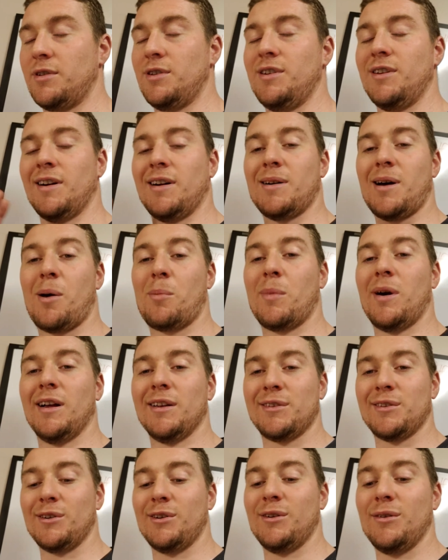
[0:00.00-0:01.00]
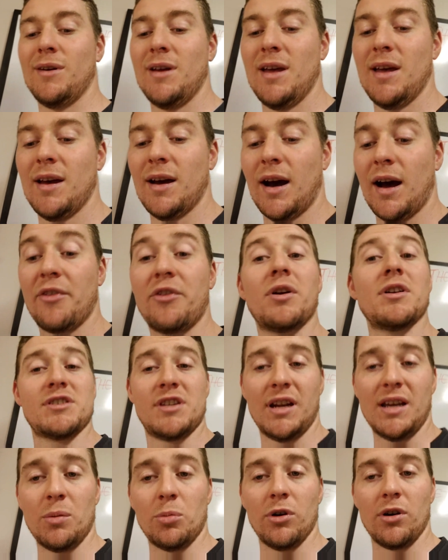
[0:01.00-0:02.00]
to you. I'll mail it to you. There is
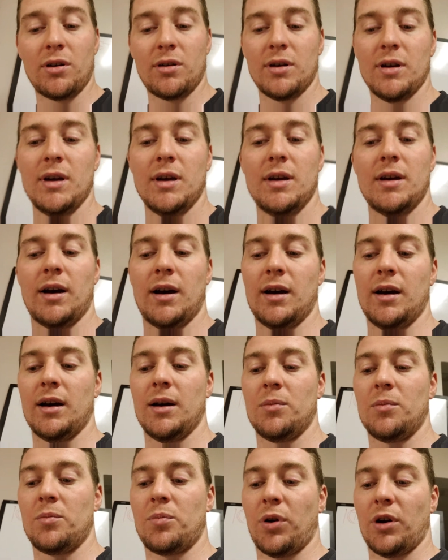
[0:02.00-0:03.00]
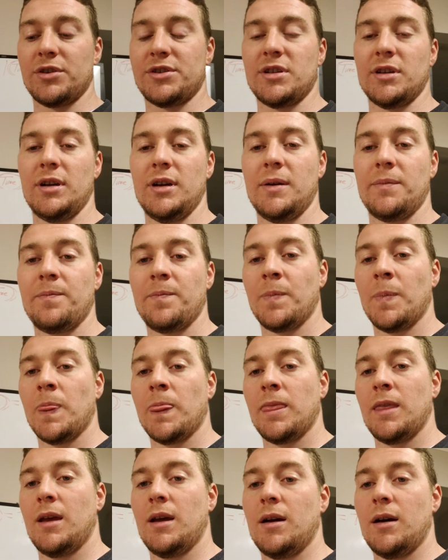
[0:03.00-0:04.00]
an ebook. Personally,
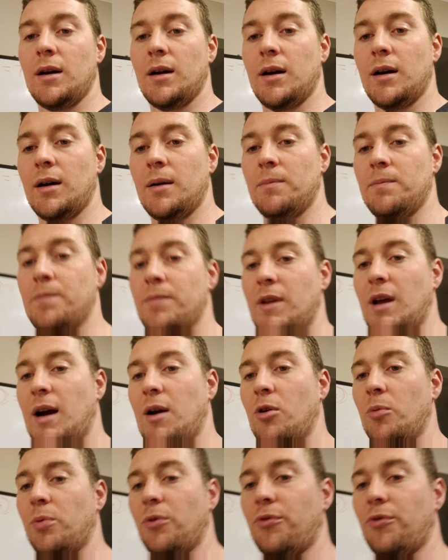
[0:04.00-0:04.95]
I would